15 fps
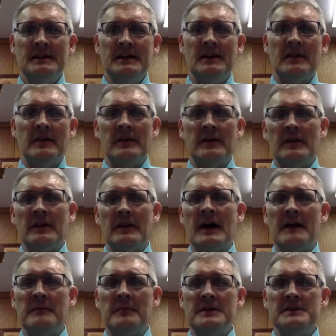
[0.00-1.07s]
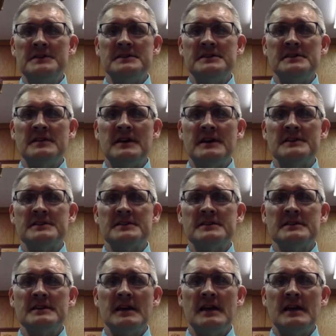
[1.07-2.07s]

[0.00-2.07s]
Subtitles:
There are a lot of pieces to this.